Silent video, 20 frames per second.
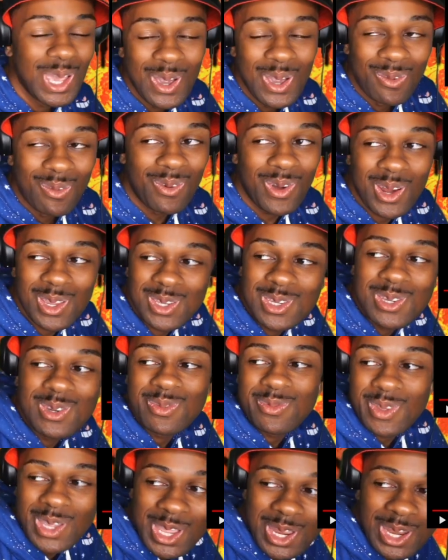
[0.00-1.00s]
What does
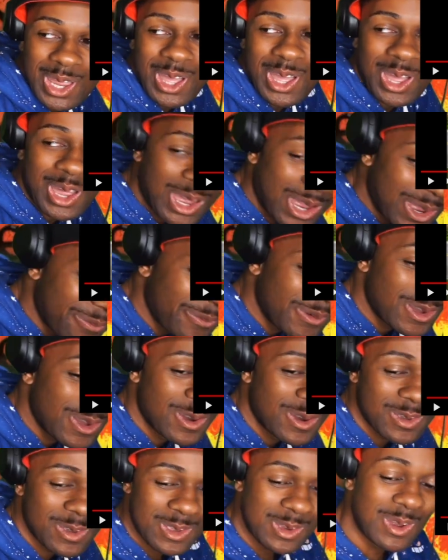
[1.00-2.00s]
you mean an
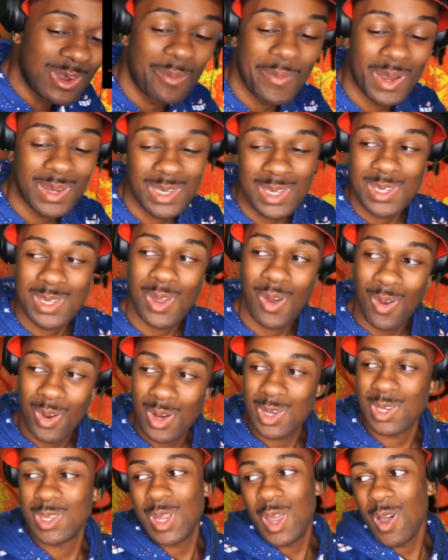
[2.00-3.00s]
iPhone? You know about this
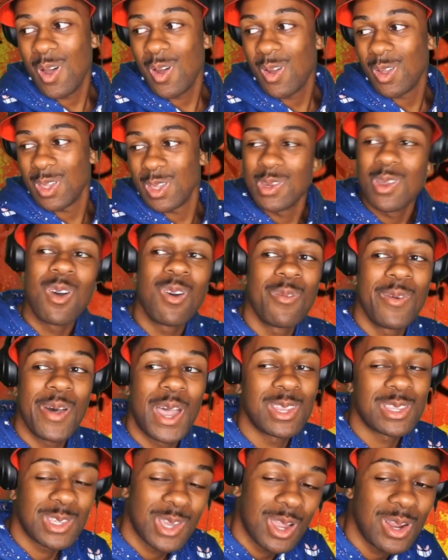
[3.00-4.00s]
horse, though? You know
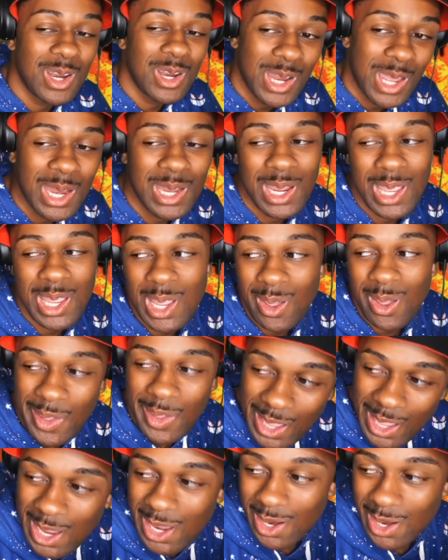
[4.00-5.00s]
about turning that damn
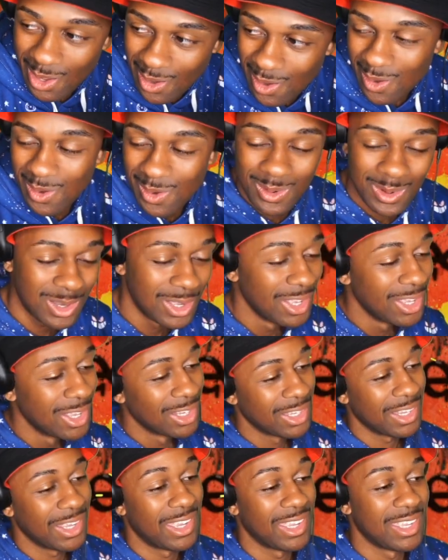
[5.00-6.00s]
hay, though?
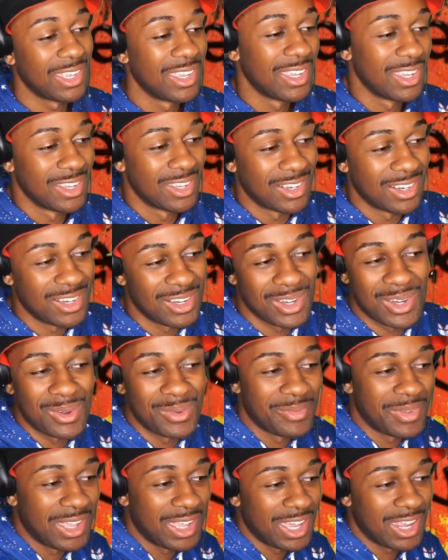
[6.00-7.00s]
Like, oh,
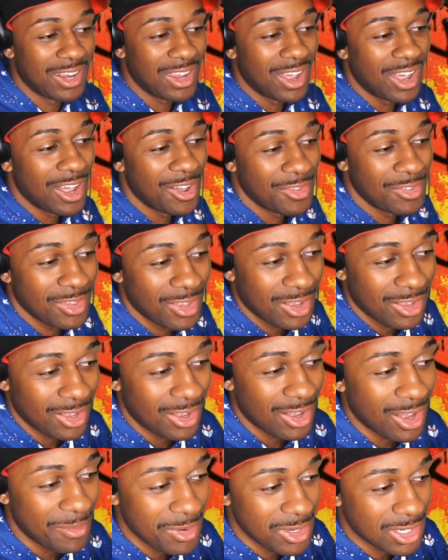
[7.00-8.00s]
man. Am
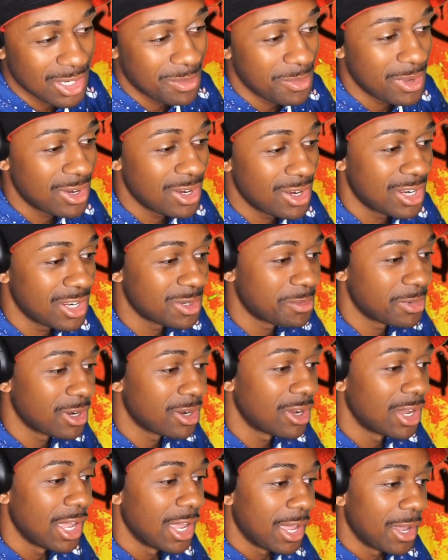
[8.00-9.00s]
Amish communities,
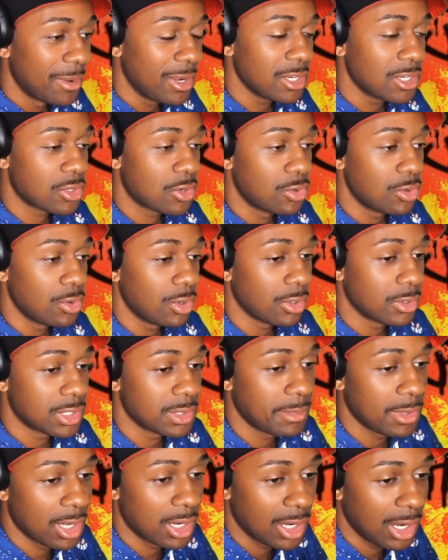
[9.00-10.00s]
bro. It's cool.
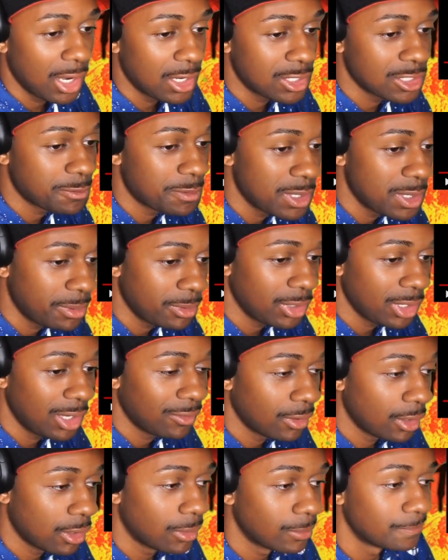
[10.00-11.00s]
Some of the nicest people
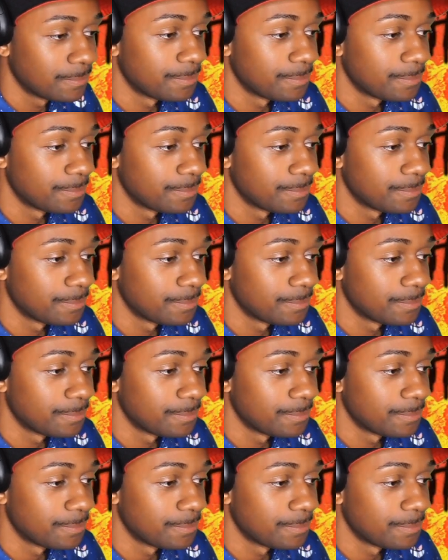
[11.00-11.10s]
ever.